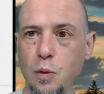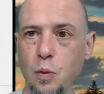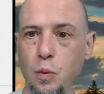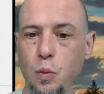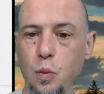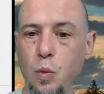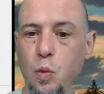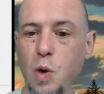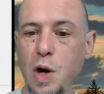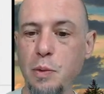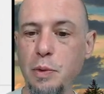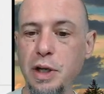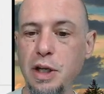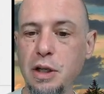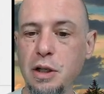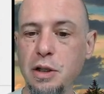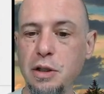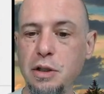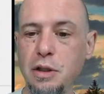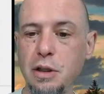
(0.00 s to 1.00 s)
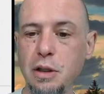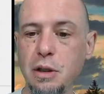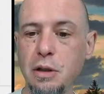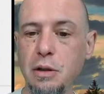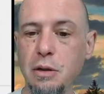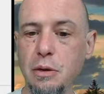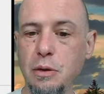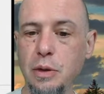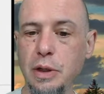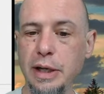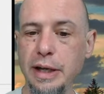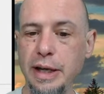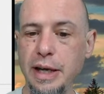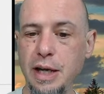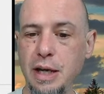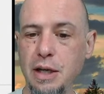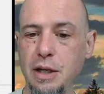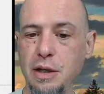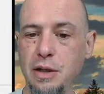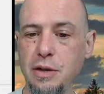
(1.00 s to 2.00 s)
what we could do
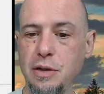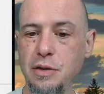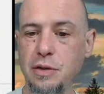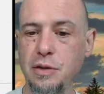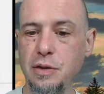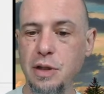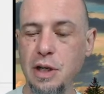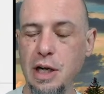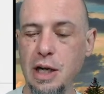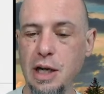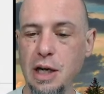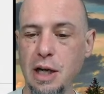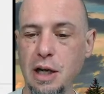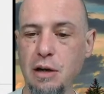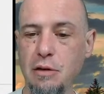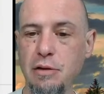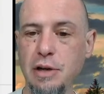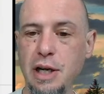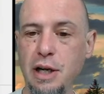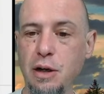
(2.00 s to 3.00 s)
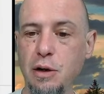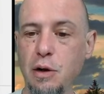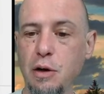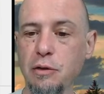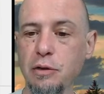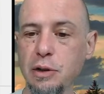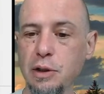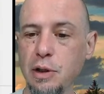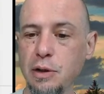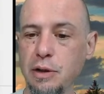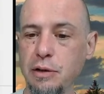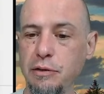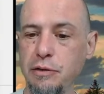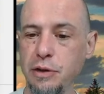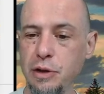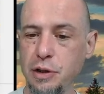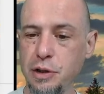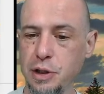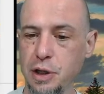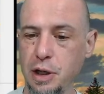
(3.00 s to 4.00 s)
is uh, create an overloaded
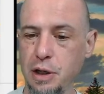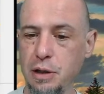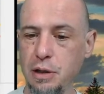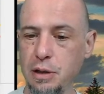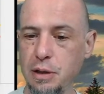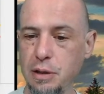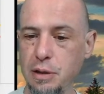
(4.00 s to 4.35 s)
version.